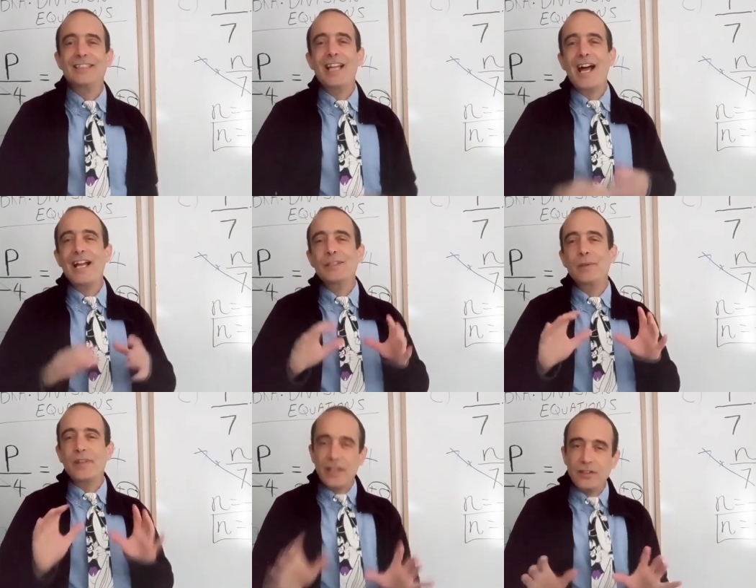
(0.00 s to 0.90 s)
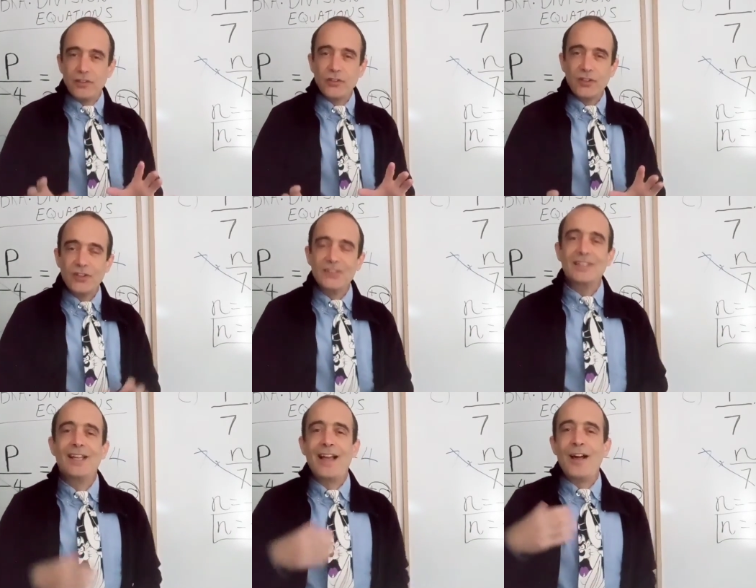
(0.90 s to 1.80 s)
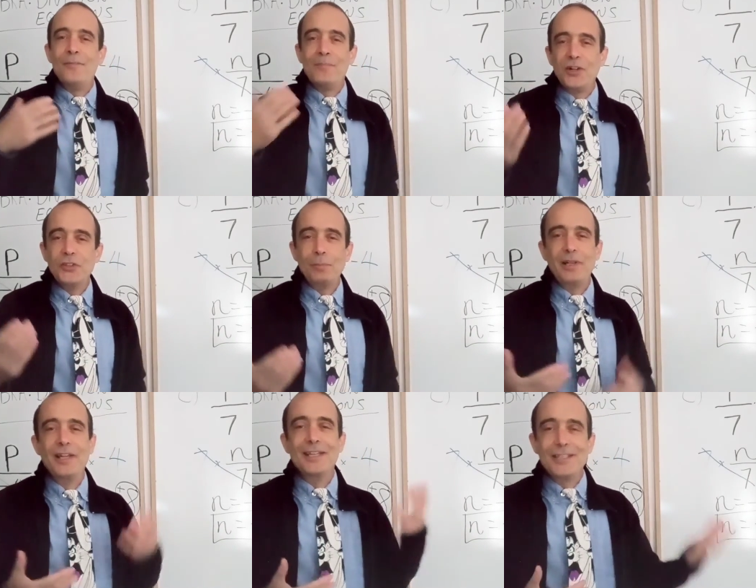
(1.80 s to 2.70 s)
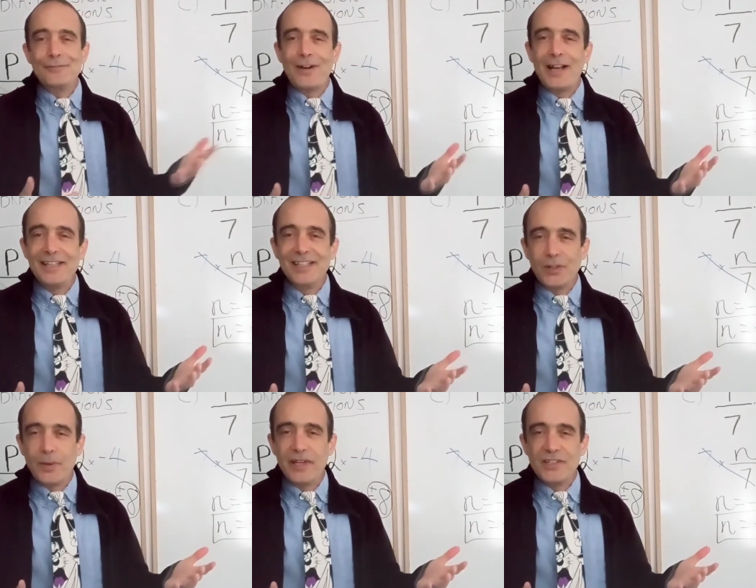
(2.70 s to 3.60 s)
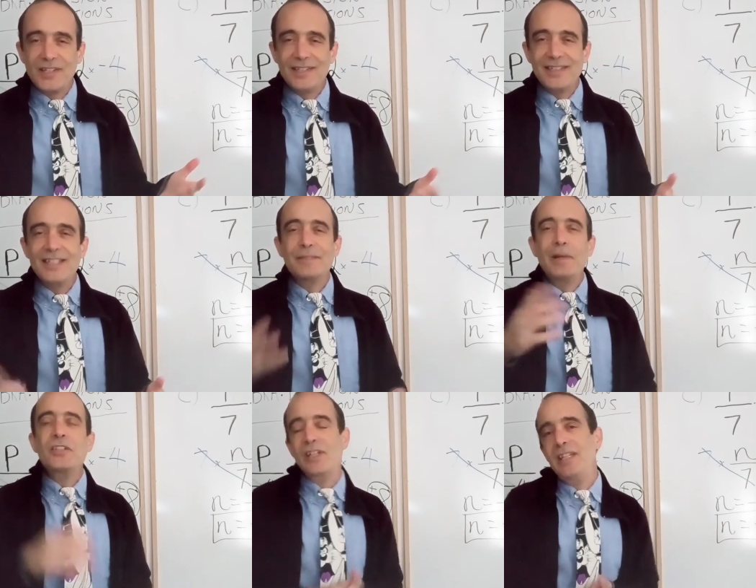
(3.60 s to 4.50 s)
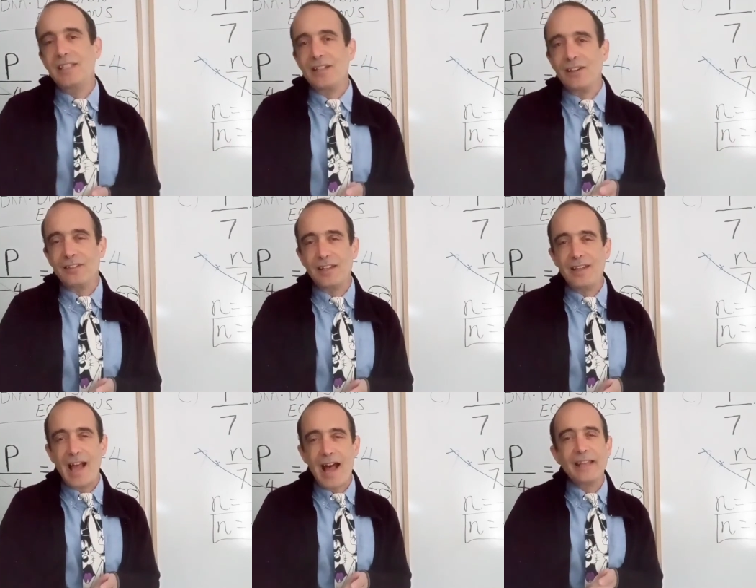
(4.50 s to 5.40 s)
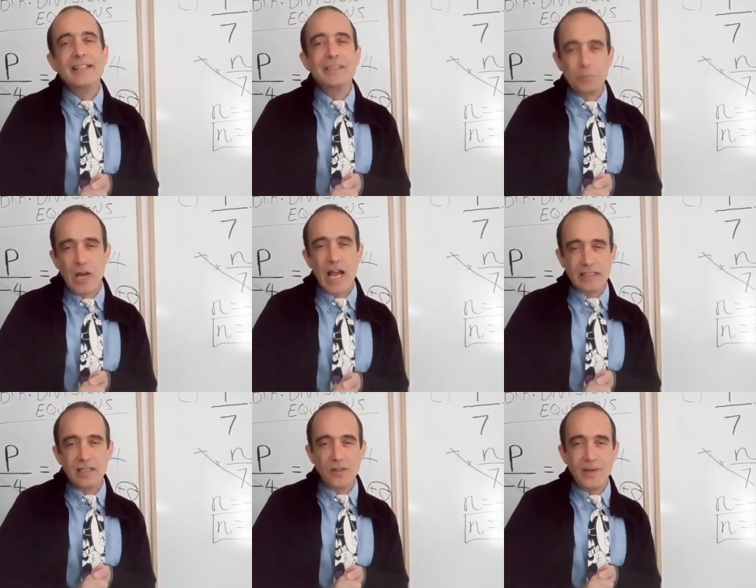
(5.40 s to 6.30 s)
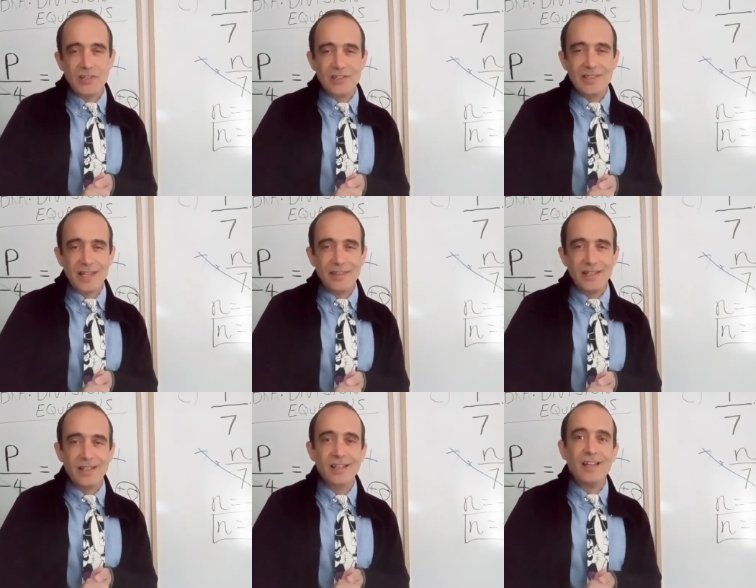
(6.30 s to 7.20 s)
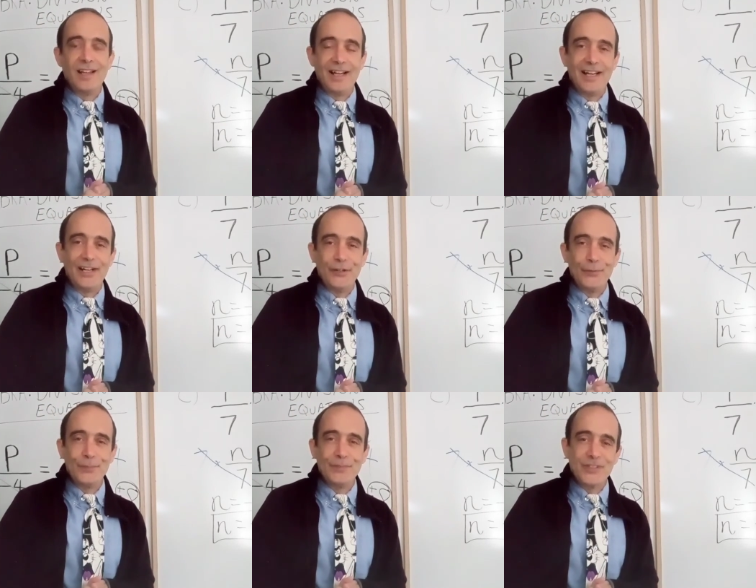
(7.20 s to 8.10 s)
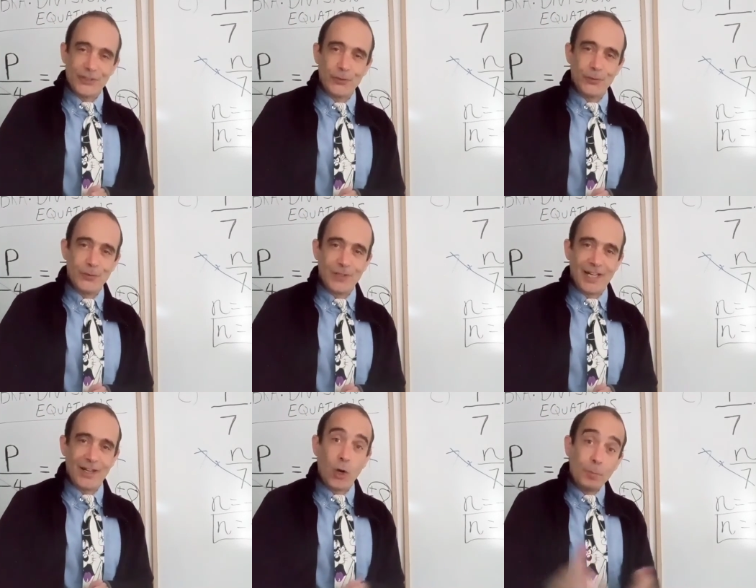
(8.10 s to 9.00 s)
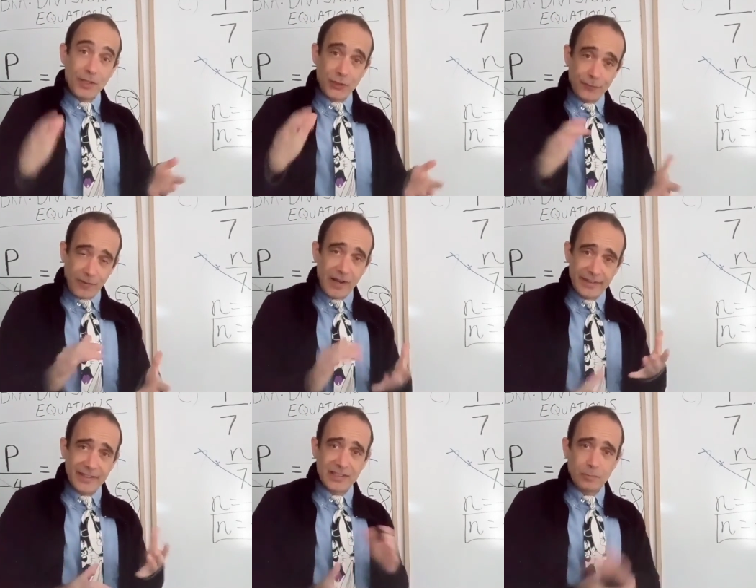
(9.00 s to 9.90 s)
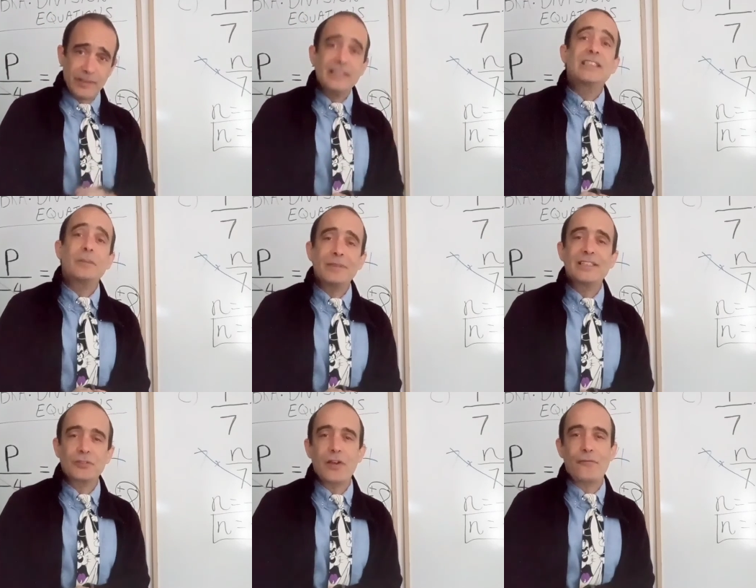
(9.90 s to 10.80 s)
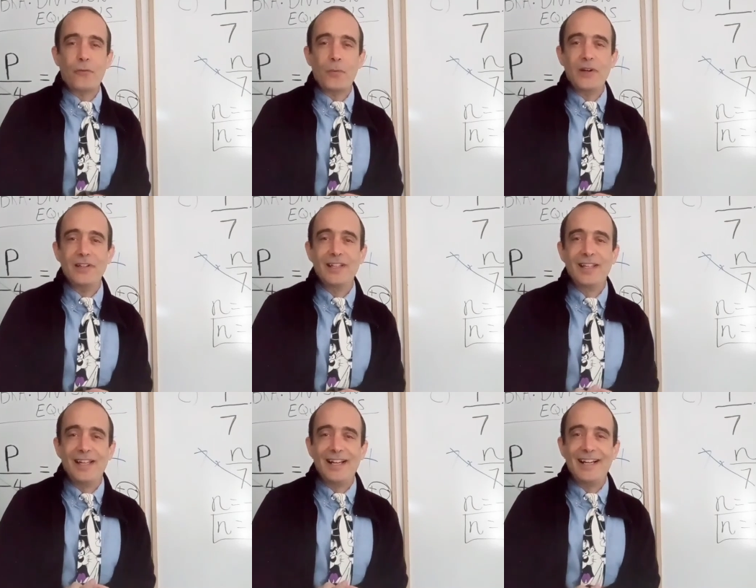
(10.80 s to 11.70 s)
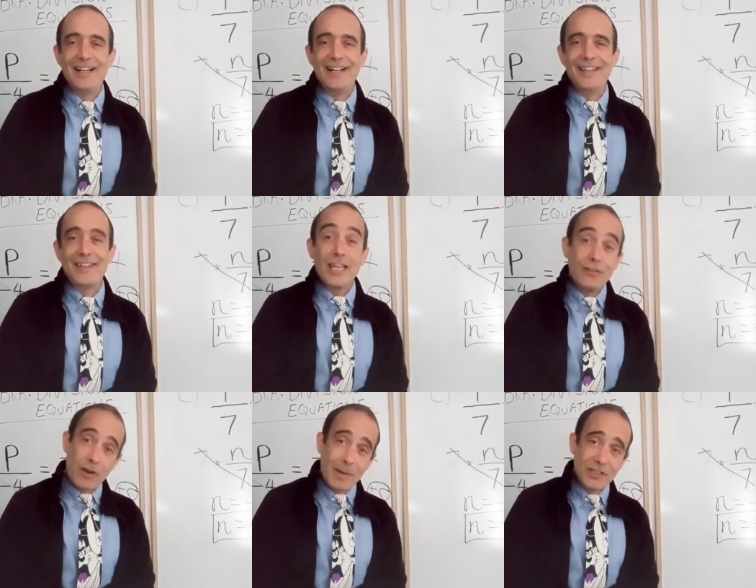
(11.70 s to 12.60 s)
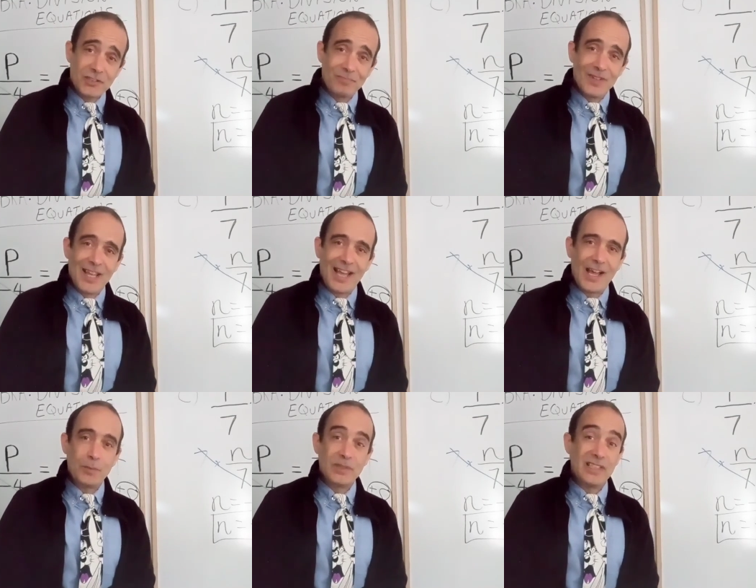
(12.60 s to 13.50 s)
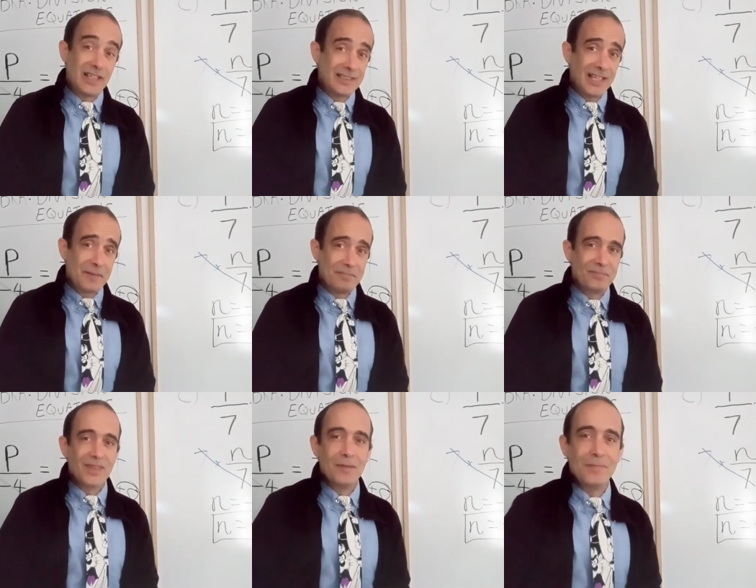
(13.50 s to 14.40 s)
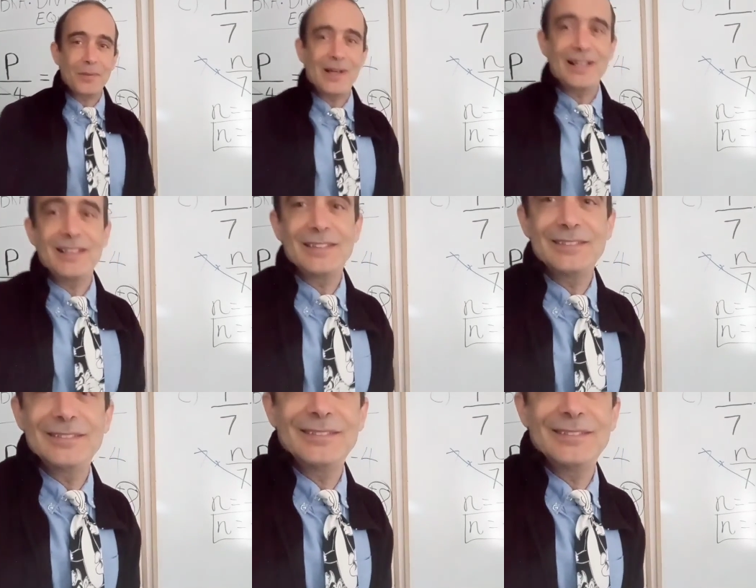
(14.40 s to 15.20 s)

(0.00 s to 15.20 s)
and as with integers, multiplying and dividing equations is much easier than adding and subtracting equations, I think. So I hope that you find this reasonably straightforward. Thank you very much, and we'll see you next time. Be well.